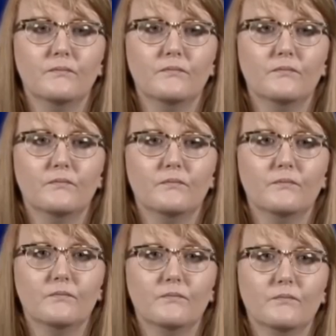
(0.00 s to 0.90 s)

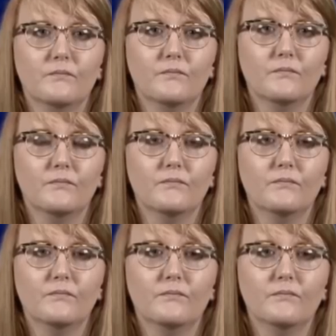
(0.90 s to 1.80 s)

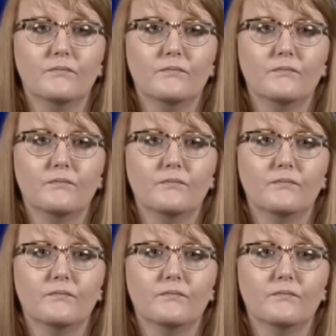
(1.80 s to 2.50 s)
No words are spoken by the person on screen.